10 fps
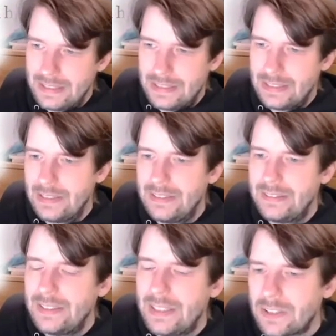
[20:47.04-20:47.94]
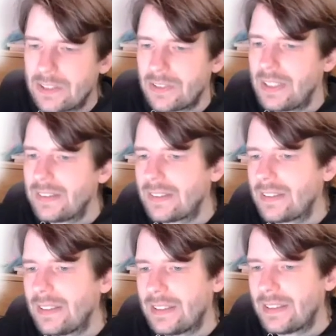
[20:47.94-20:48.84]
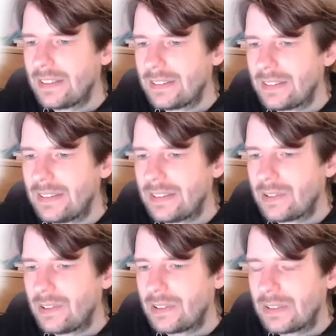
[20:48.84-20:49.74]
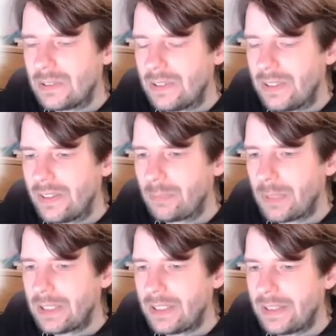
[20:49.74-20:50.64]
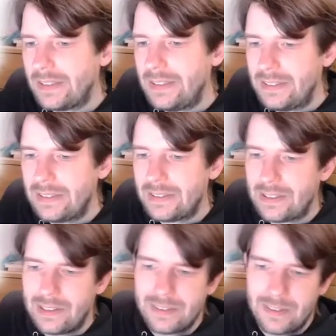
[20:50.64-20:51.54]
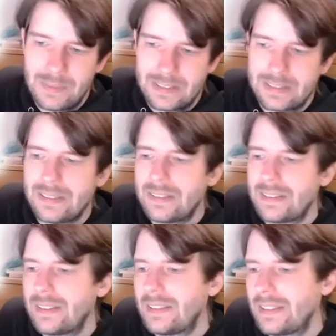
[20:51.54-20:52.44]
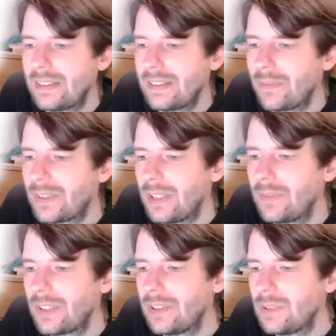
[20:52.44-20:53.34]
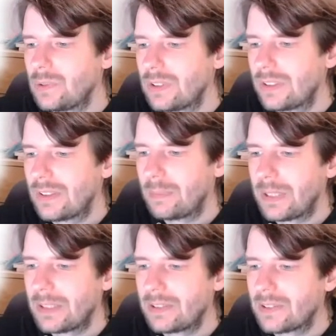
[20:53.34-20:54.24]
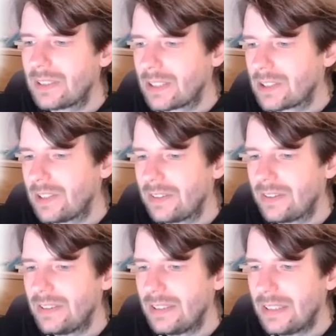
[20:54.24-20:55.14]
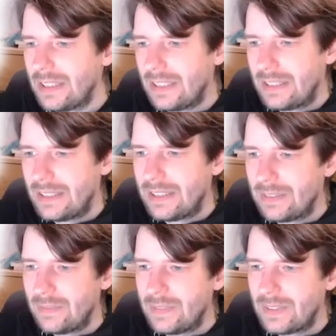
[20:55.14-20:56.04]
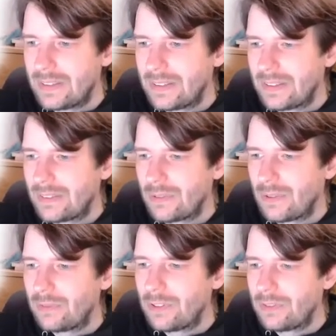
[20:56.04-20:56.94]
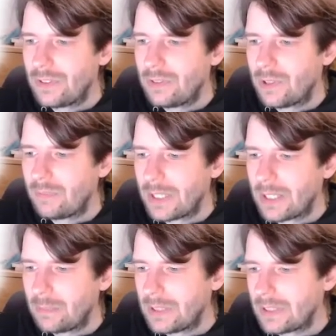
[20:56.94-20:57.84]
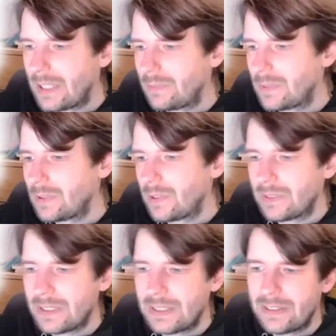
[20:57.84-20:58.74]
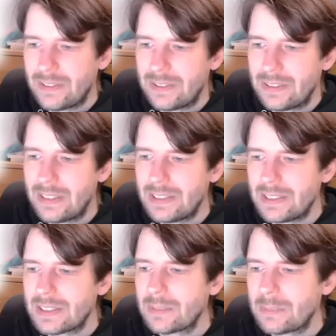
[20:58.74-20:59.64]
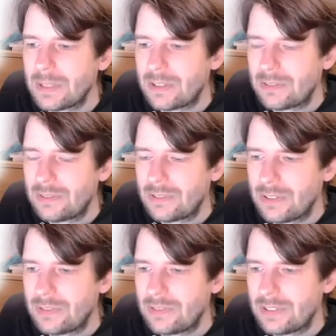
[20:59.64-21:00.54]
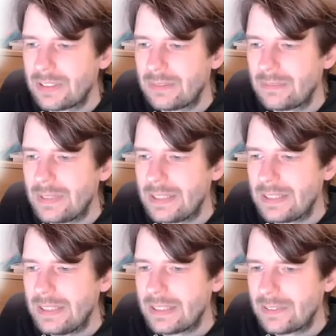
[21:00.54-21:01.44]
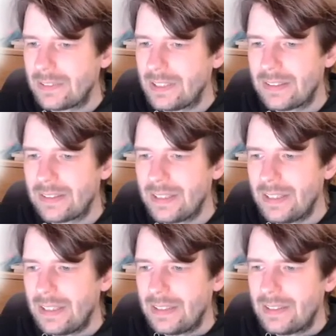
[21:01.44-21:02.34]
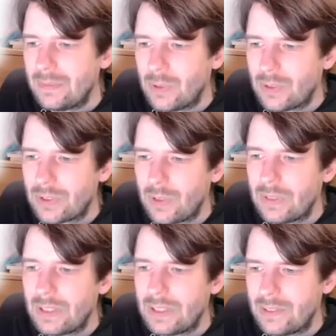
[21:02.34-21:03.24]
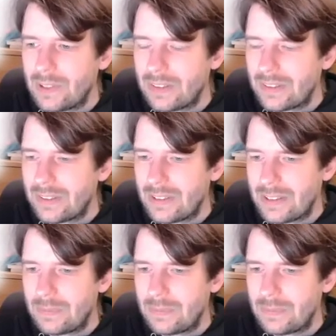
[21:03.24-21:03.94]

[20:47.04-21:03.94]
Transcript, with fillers: Now, SDH rates, uh, the, according to the spec, are these. There are some others uh, that sometimes are used, uh, but you can actually see um, this is from 51 megabit up to already 39 gigabit of, of um, data rates the most commonly ones uh, that